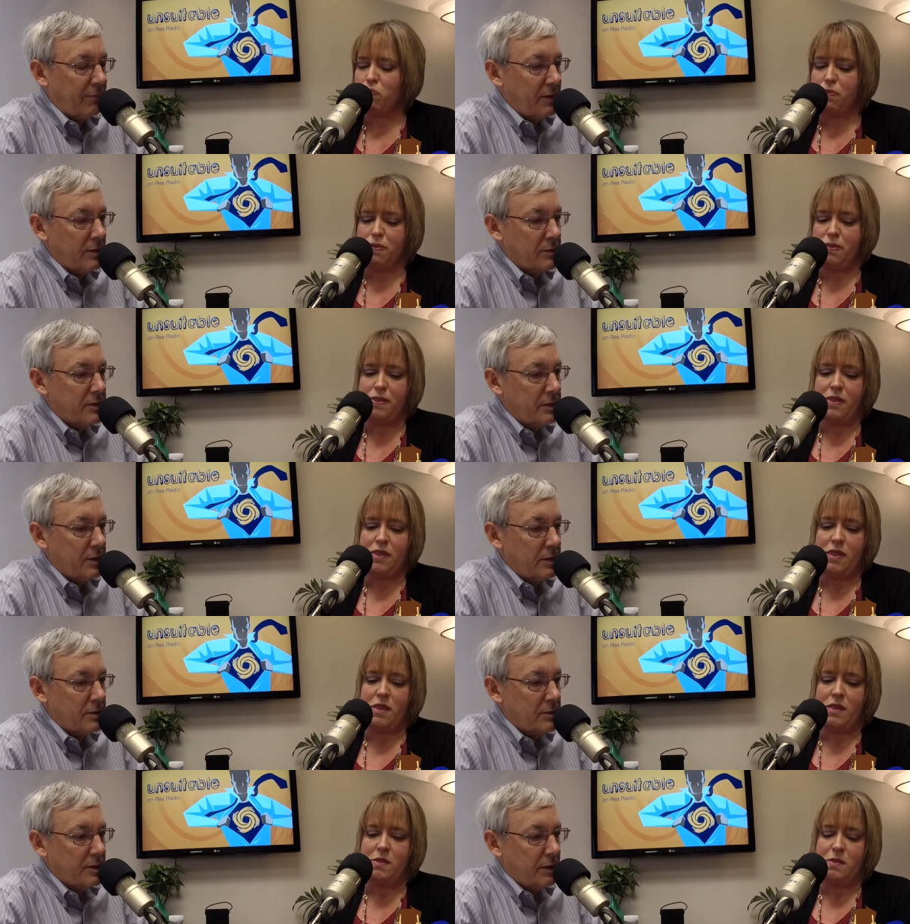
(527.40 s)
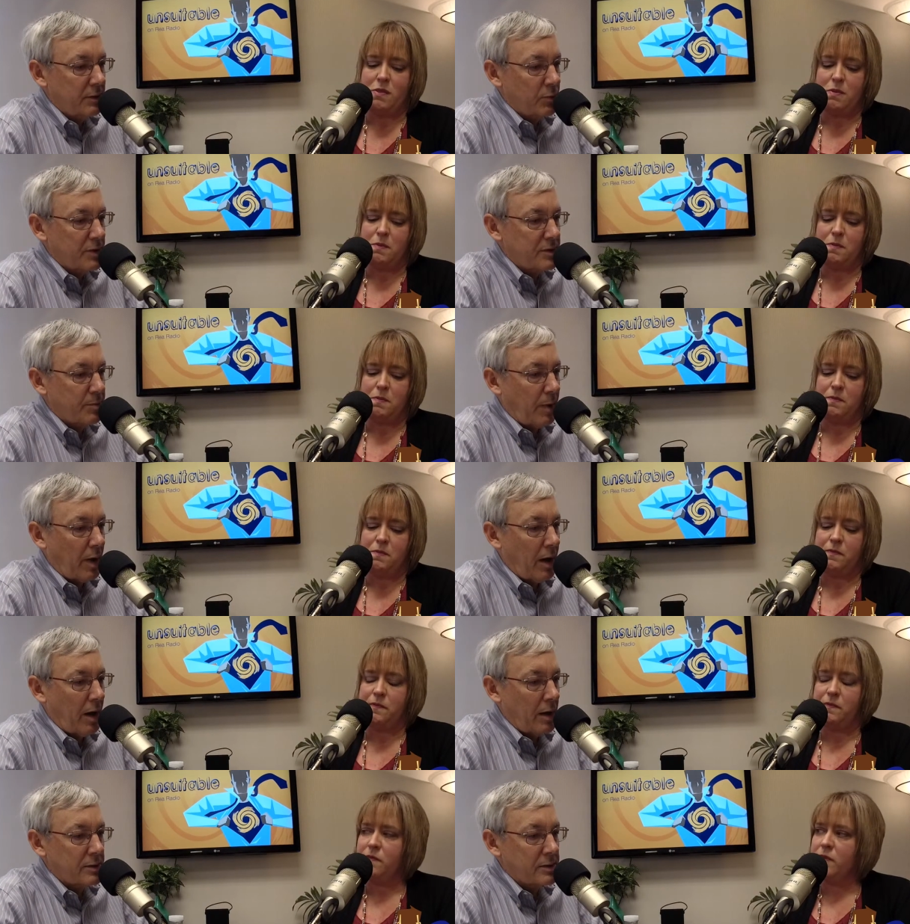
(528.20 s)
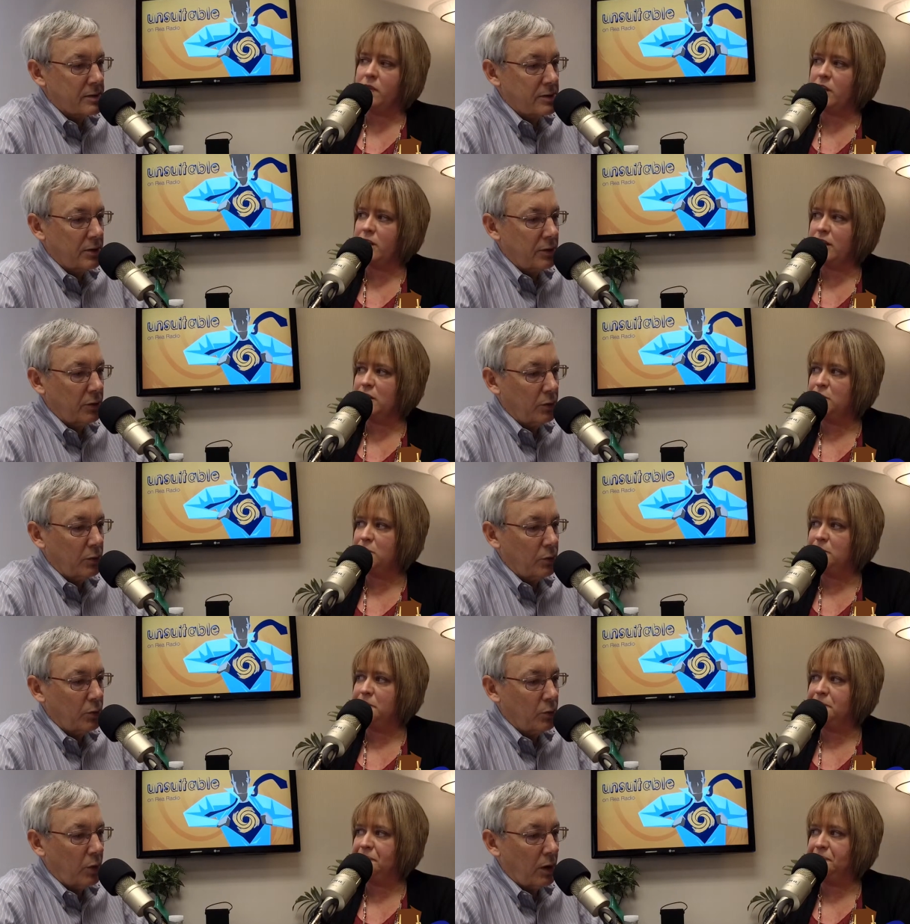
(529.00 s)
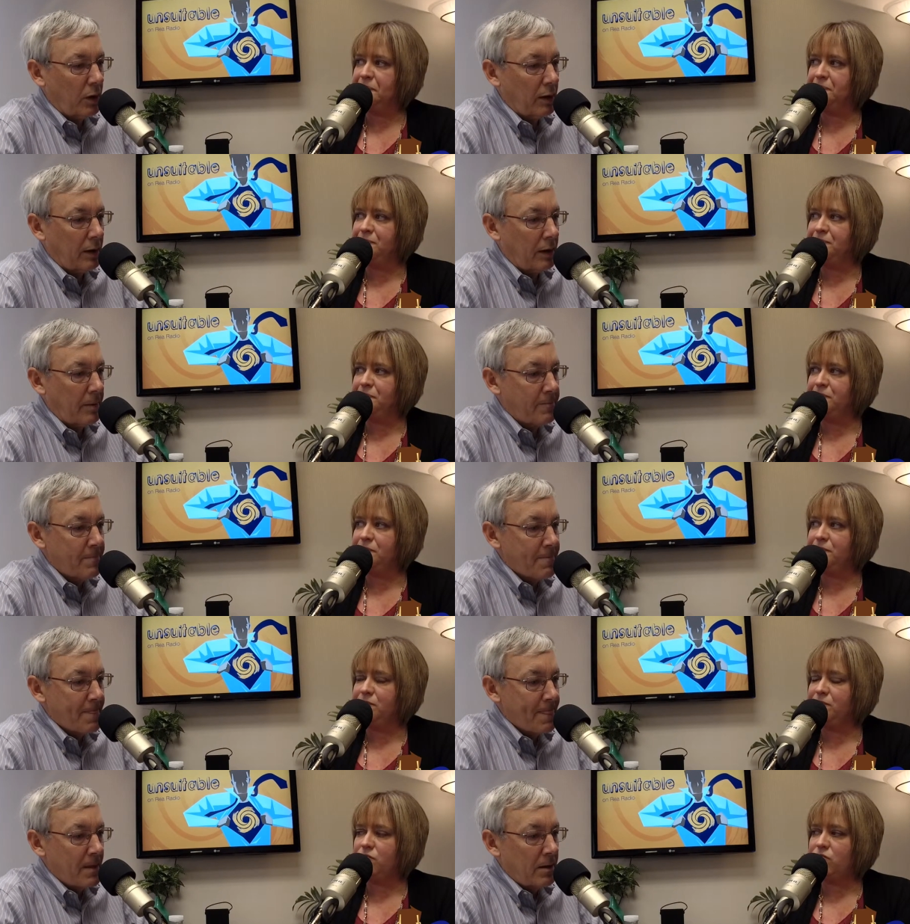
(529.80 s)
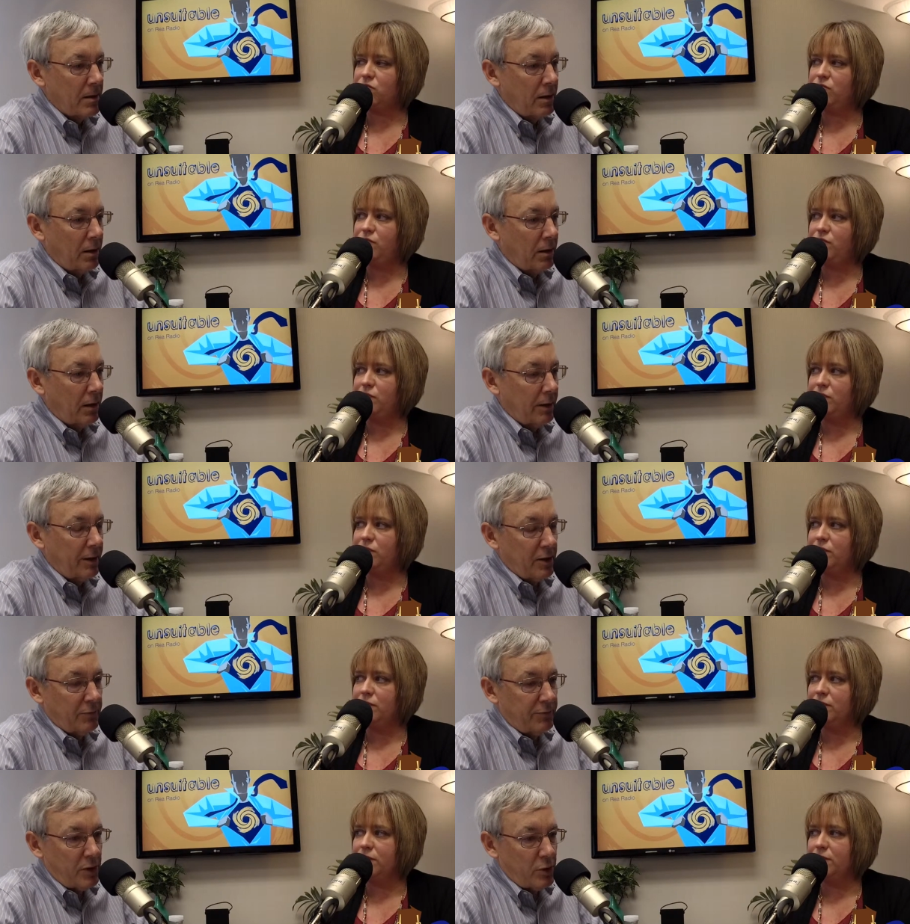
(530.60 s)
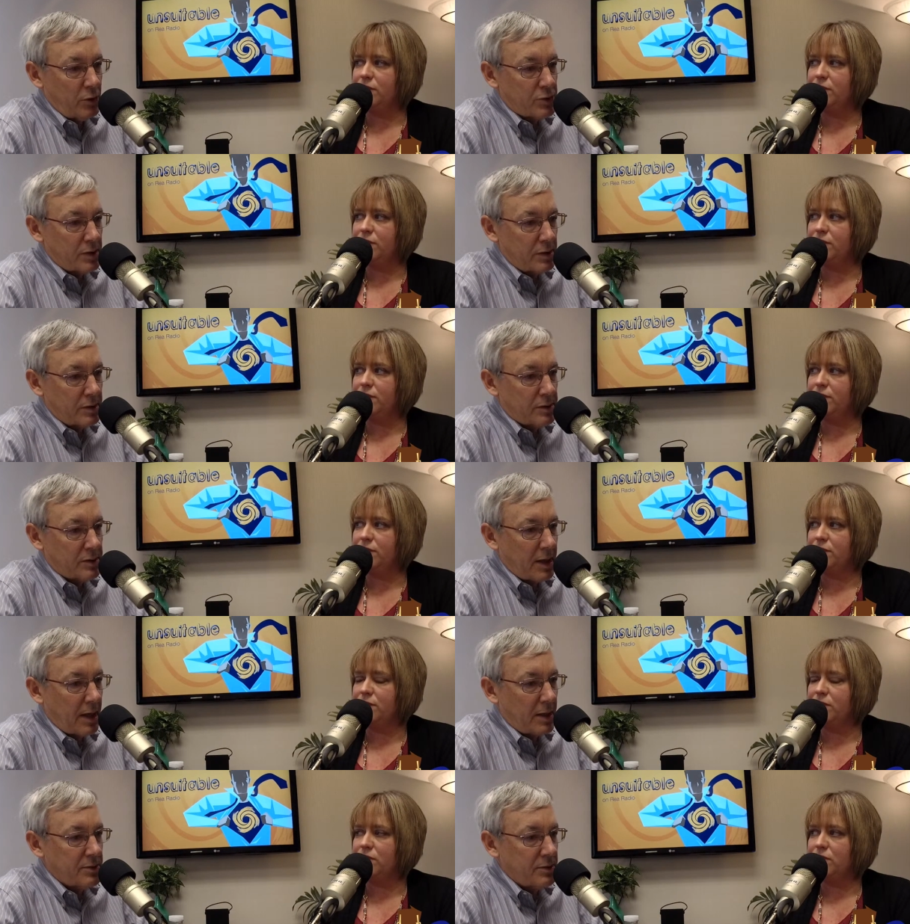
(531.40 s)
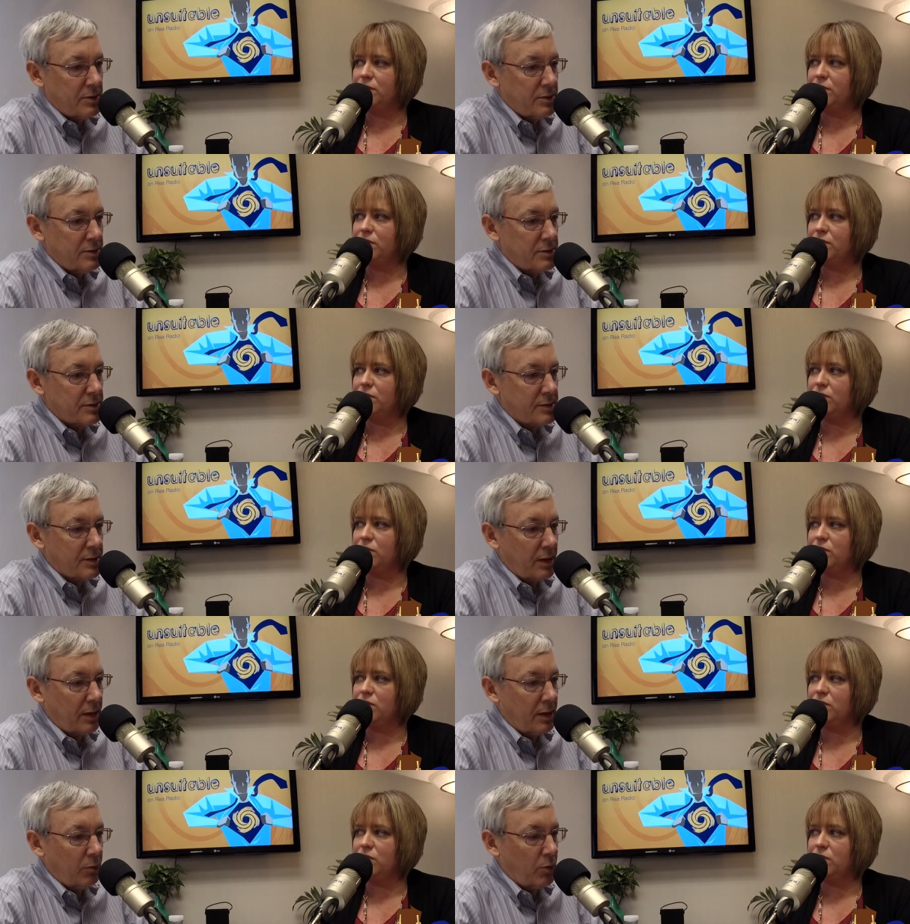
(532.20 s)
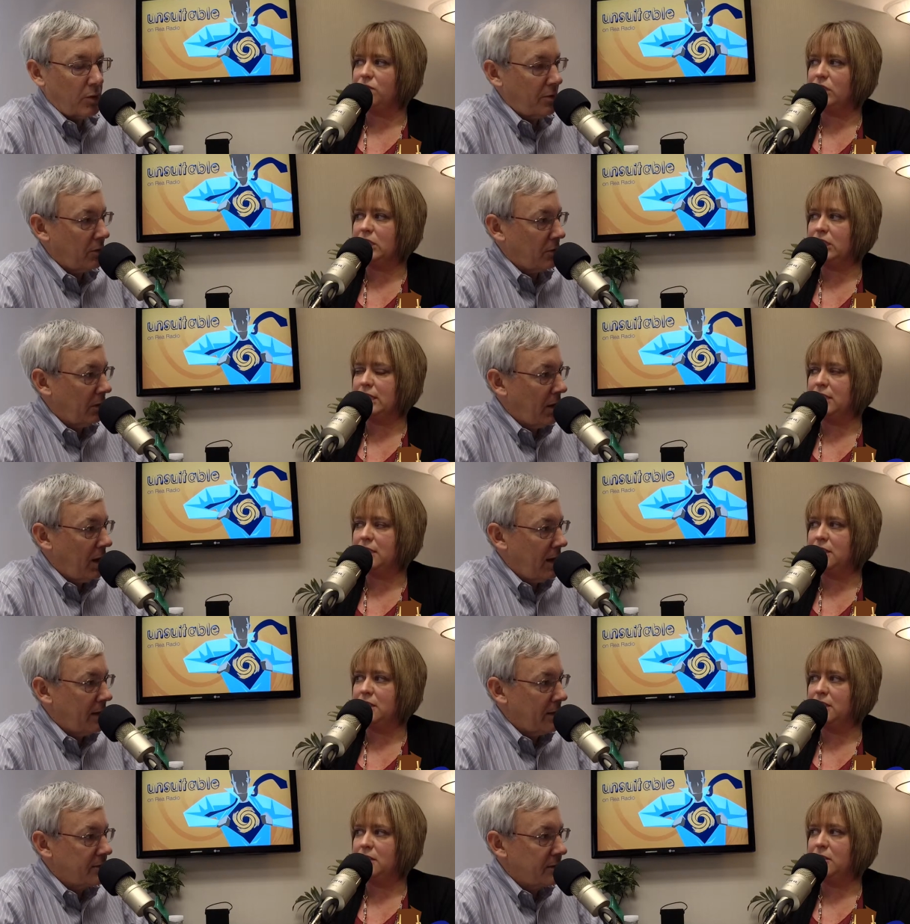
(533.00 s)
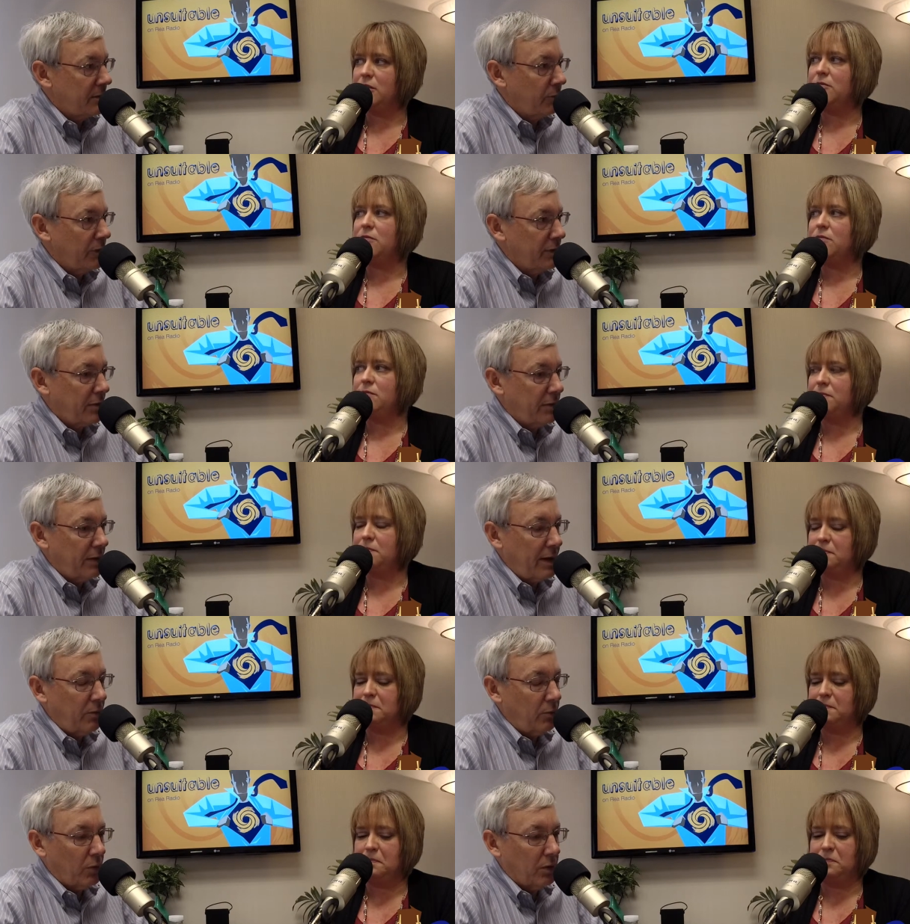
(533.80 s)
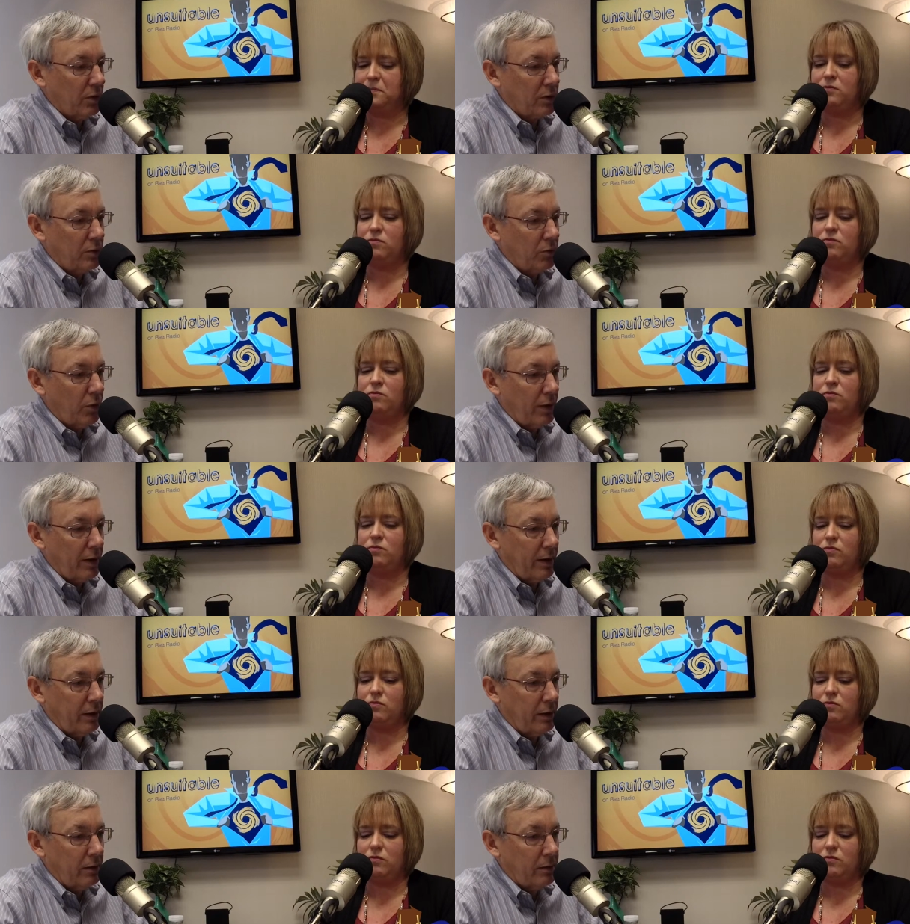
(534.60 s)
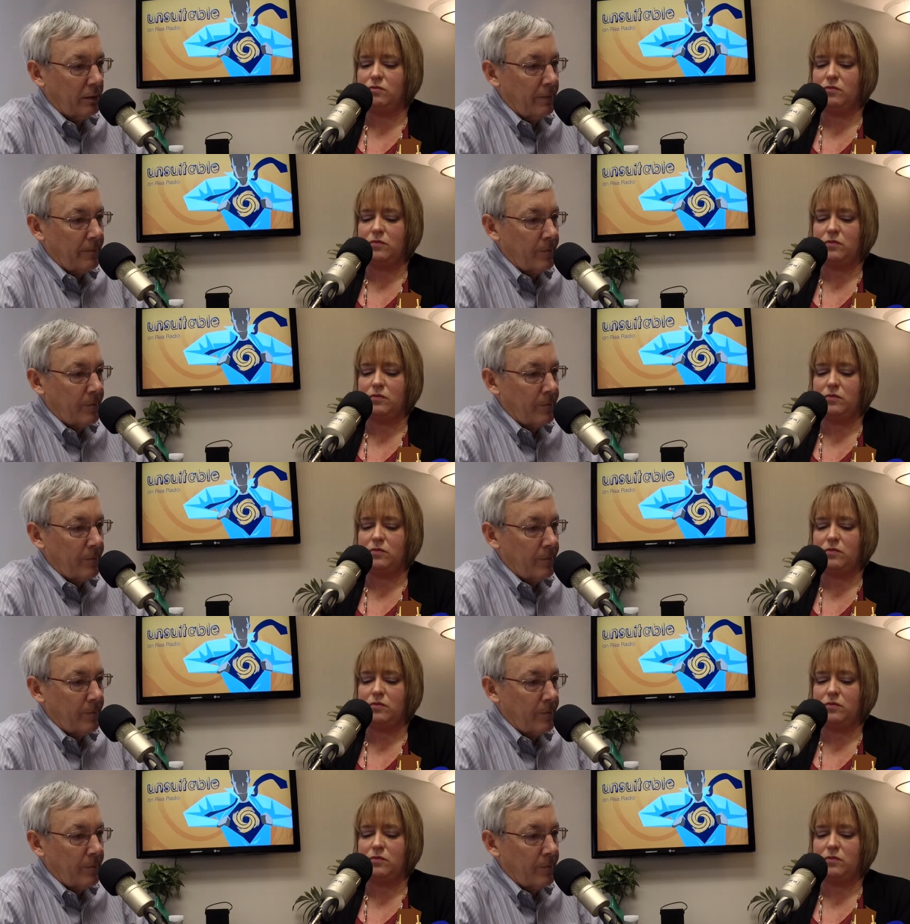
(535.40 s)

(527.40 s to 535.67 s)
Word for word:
Speaker 1: this is in response to interviews and discussions with our clients and with our network where,